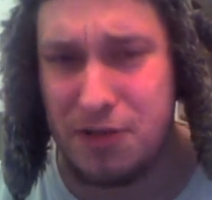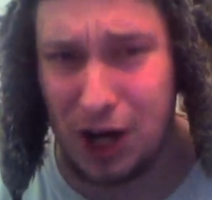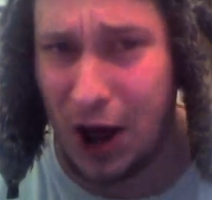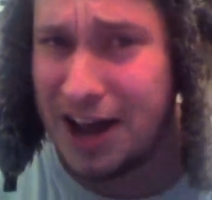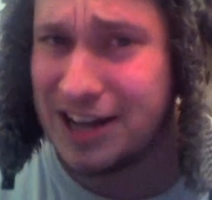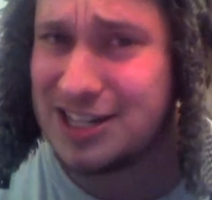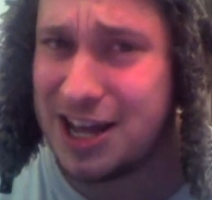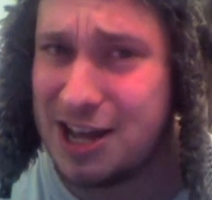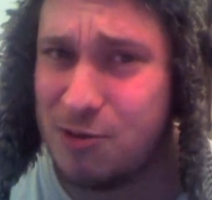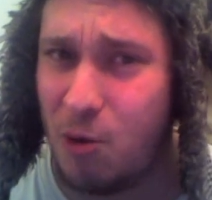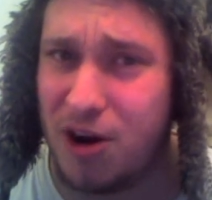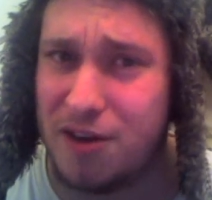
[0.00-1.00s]
The lighter
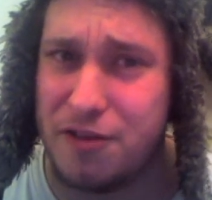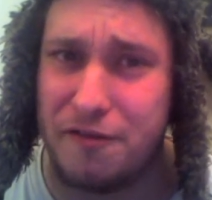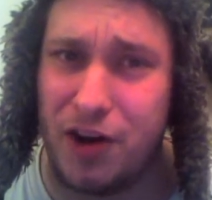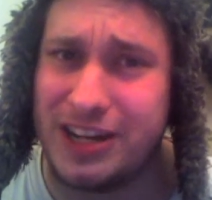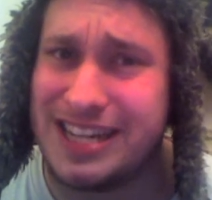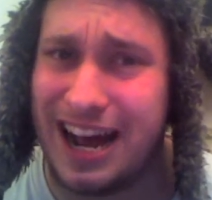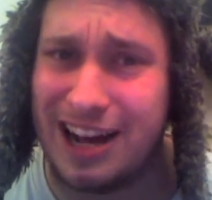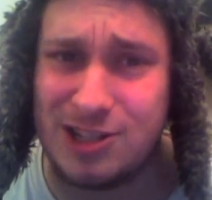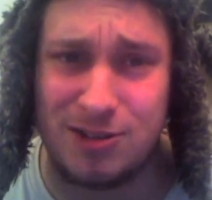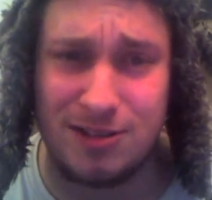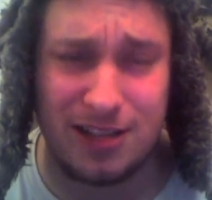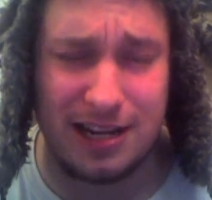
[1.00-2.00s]
skinned one of the
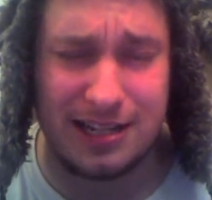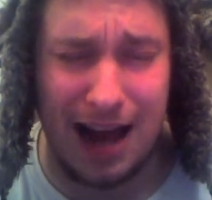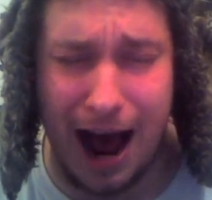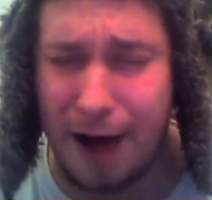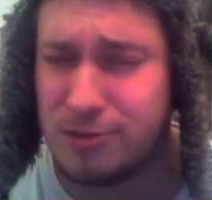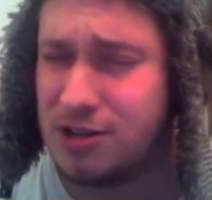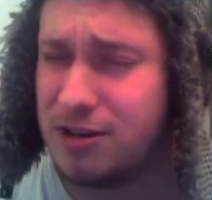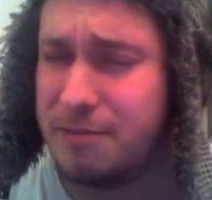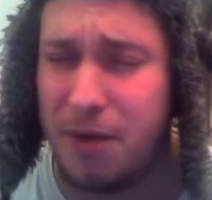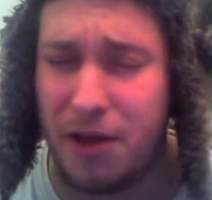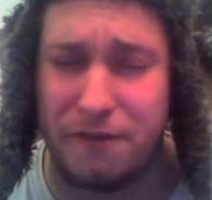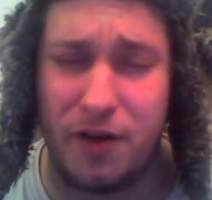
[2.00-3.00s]
Funkadactyls is
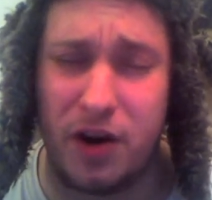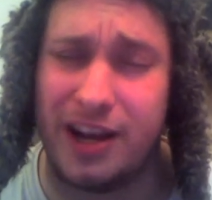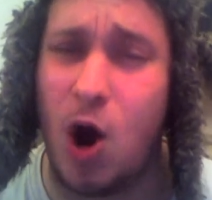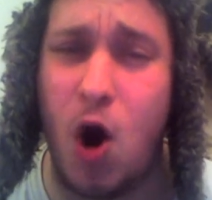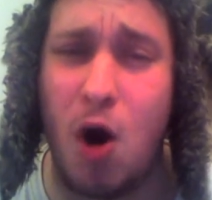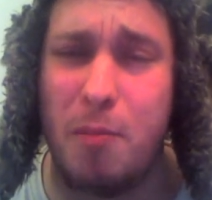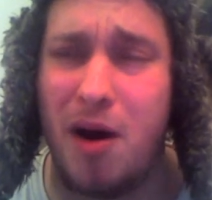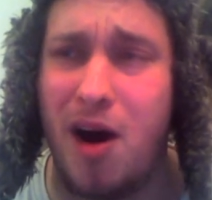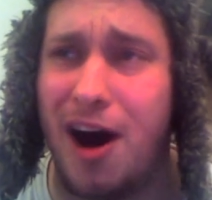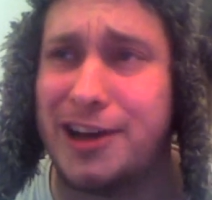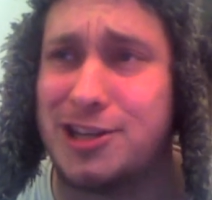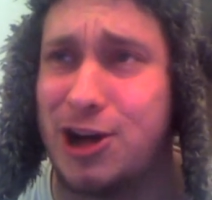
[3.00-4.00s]
absolutely motherfucking hot,
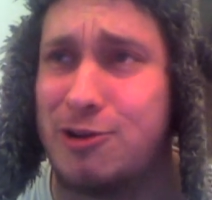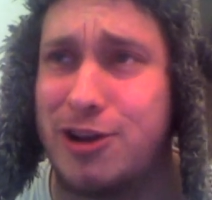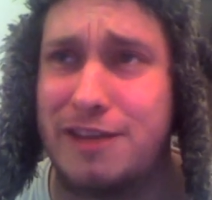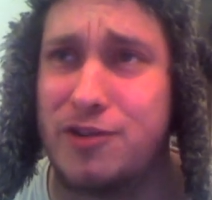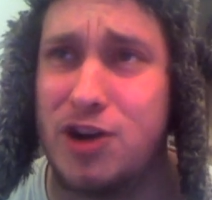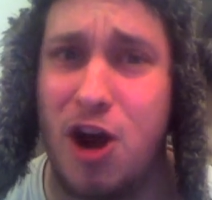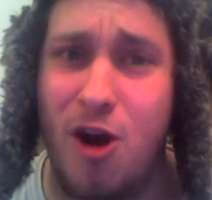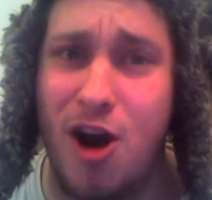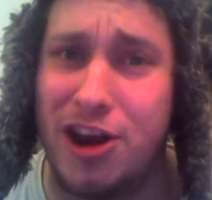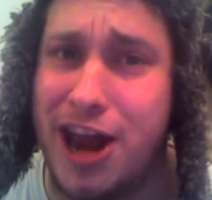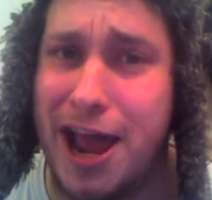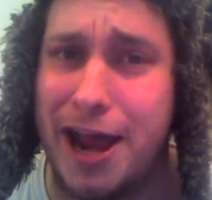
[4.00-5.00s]
but I don't even know
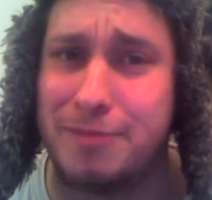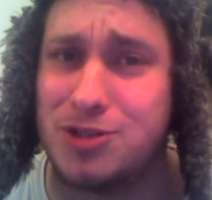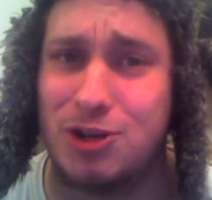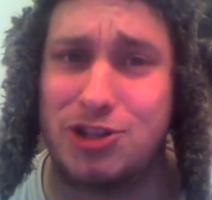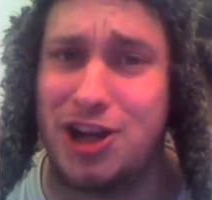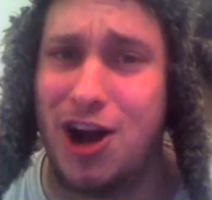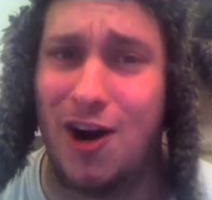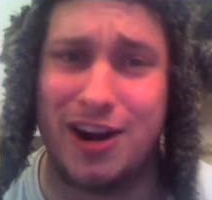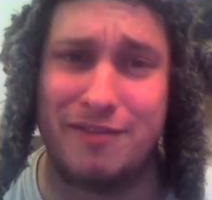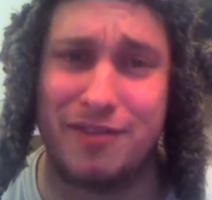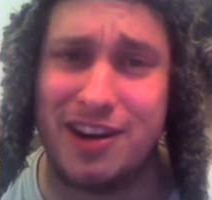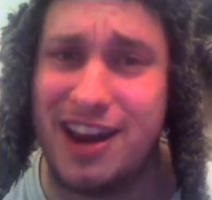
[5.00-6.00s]
her name, so
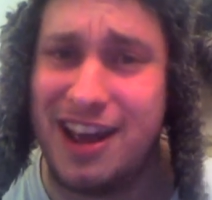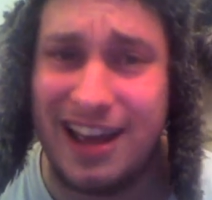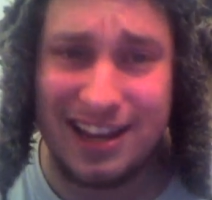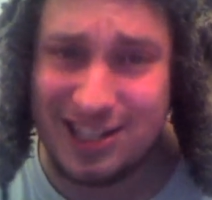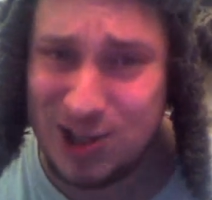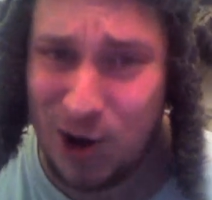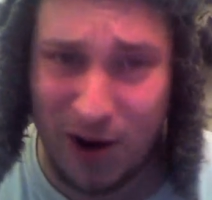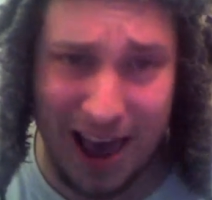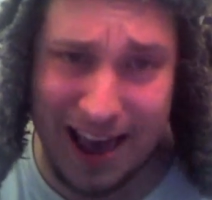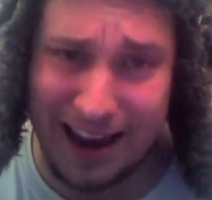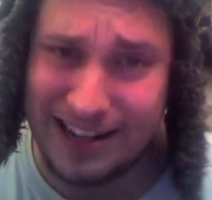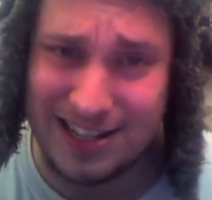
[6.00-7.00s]
she's not
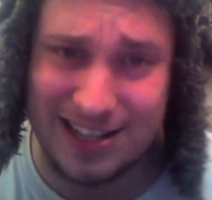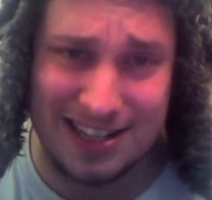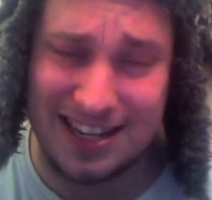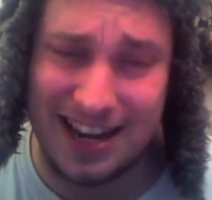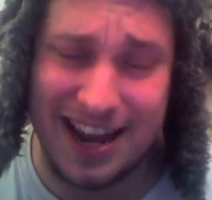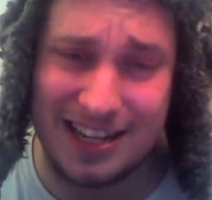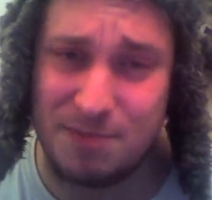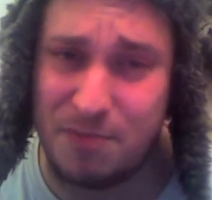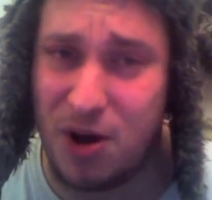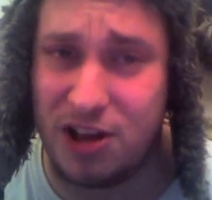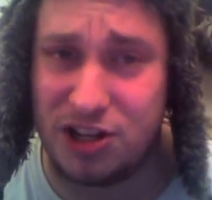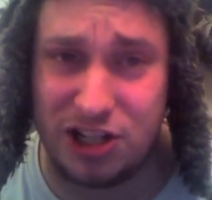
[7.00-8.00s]
getting into this list,
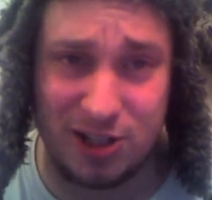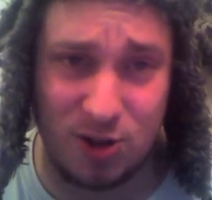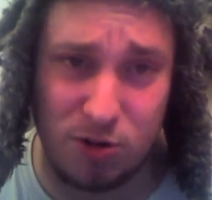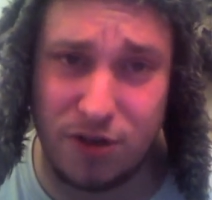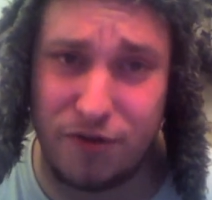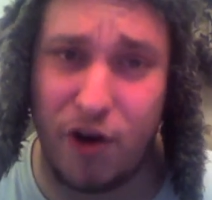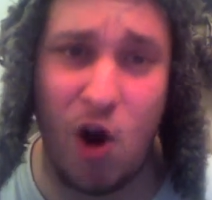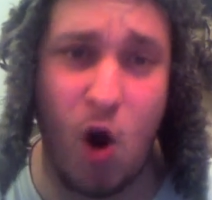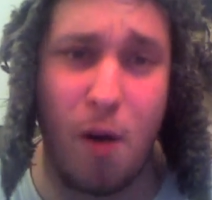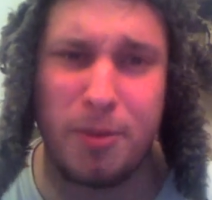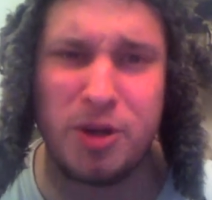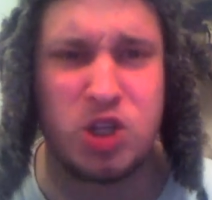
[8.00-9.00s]
but she's also very hot.